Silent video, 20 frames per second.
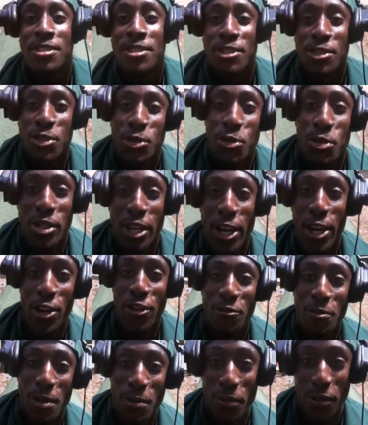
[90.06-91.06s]
She's too
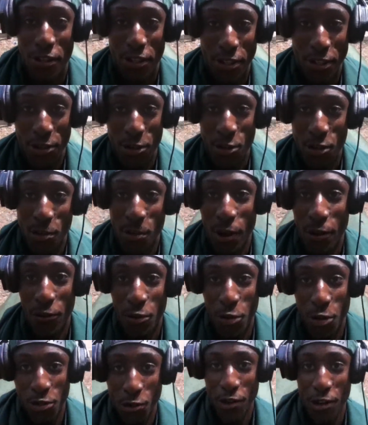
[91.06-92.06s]
scared of me pushing, using my
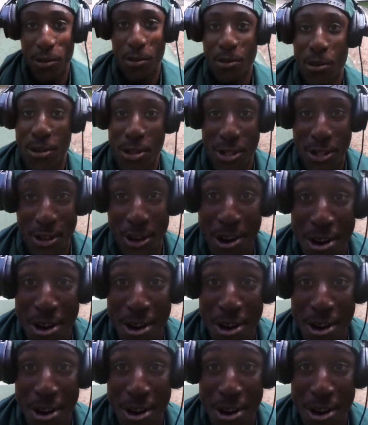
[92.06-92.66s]
full strike and pushing